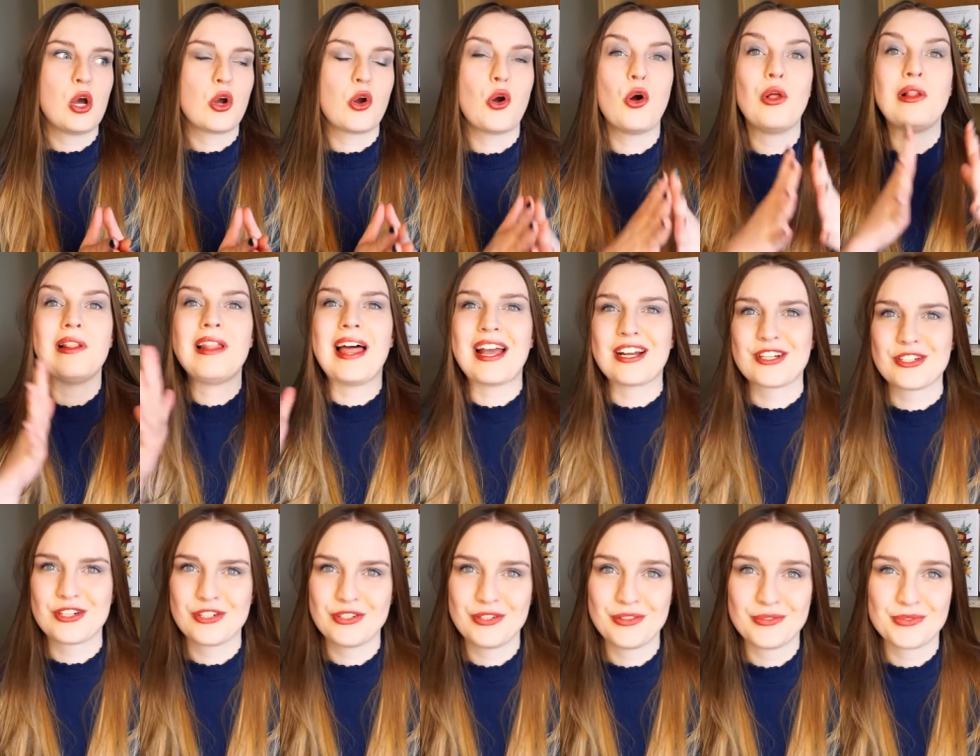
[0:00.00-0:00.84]

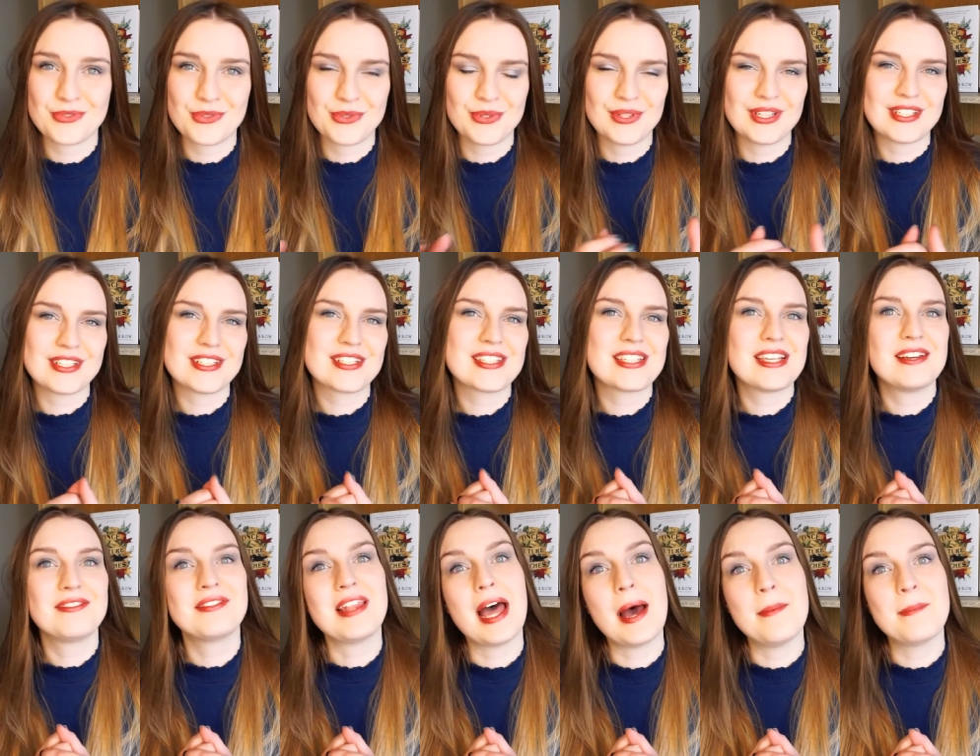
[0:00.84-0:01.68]
collection of rulers,
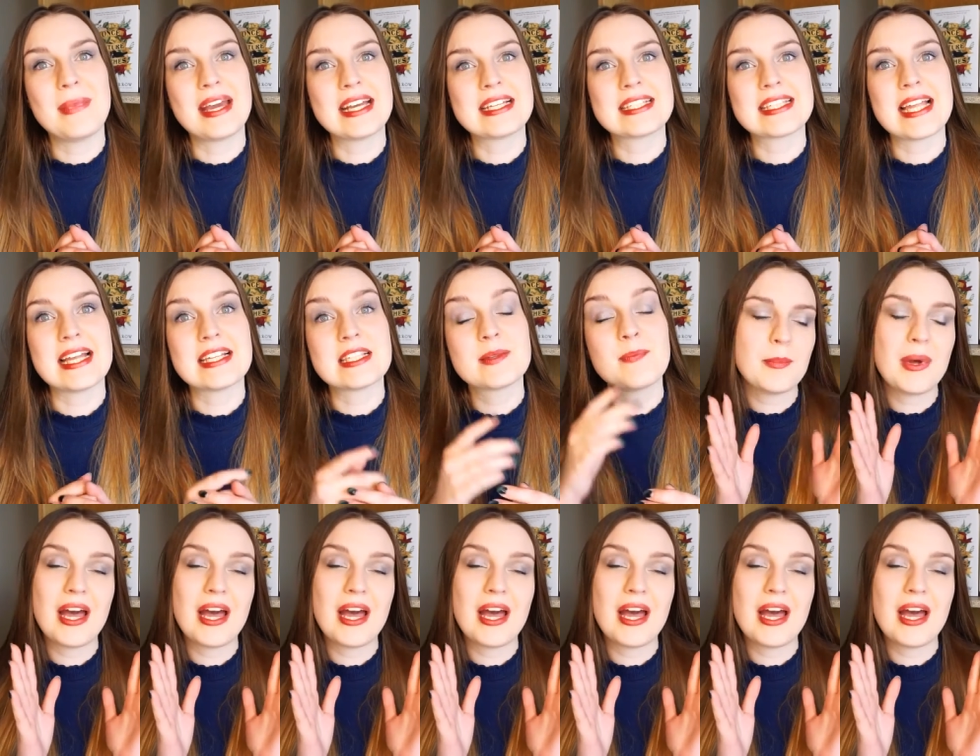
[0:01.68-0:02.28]
if that makes sense.